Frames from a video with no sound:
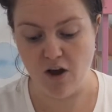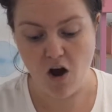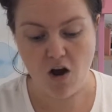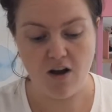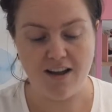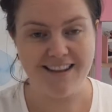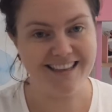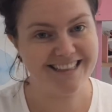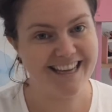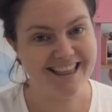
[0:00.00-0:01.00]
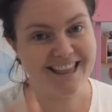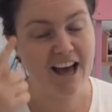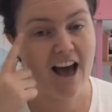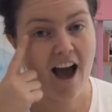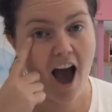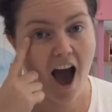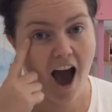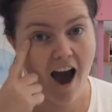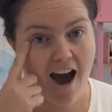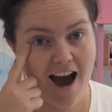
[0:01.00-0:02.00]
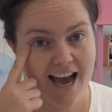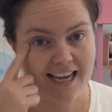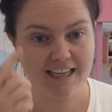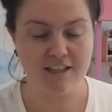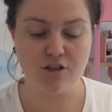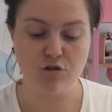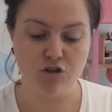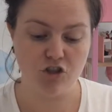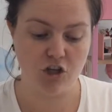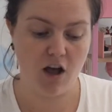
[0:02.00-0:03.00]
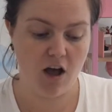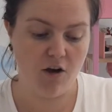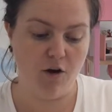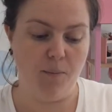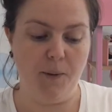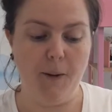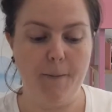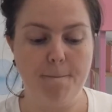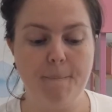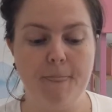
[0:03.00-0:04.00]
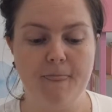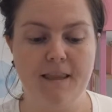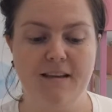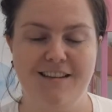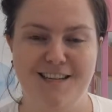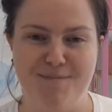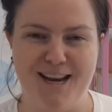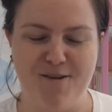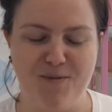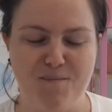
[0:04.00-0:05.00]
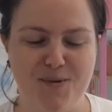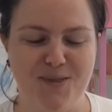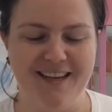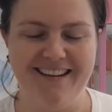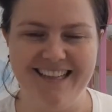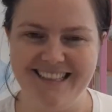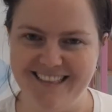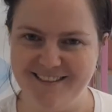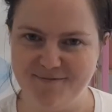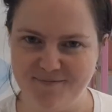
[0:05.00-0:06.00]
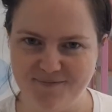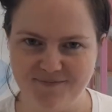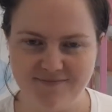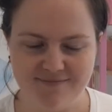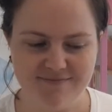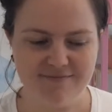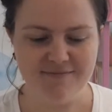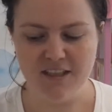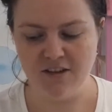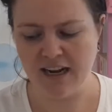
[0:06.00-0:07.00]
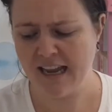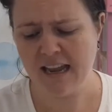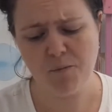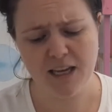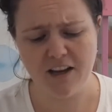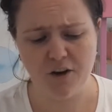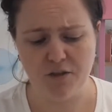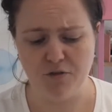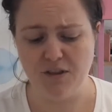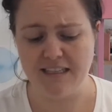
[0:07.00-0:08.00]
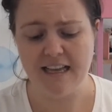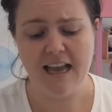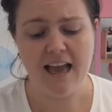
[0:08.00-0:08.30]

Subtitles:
Oh, let's get the eyes. Good job. Might help them put the eyes in. Okay, and we can go through this.